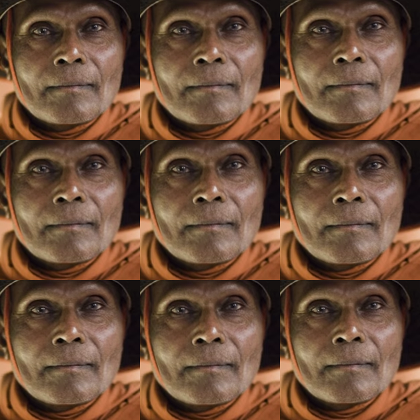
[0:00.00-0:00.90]

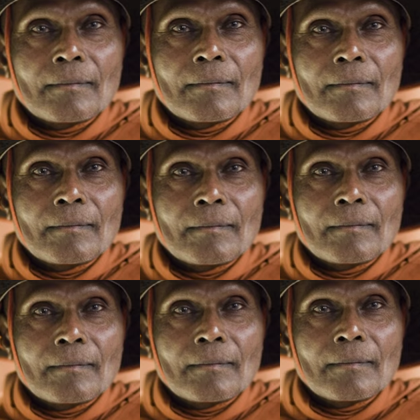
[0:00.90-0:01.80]

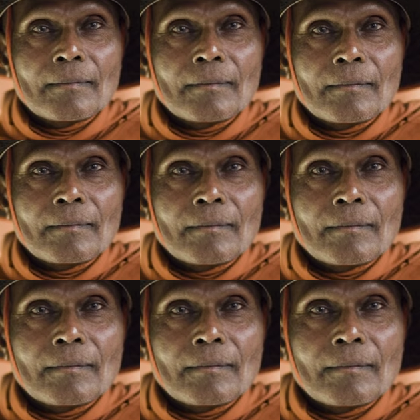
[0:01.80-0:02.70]

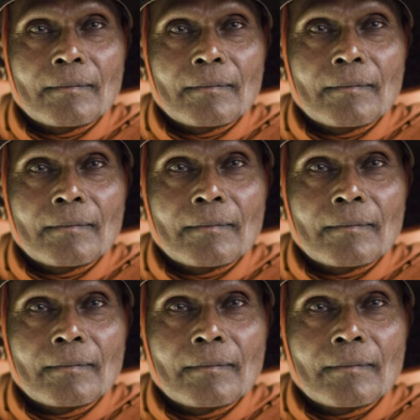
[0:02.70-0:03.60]

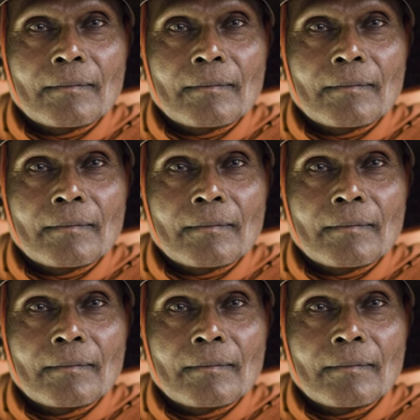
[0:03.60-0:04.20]
Nothing is said.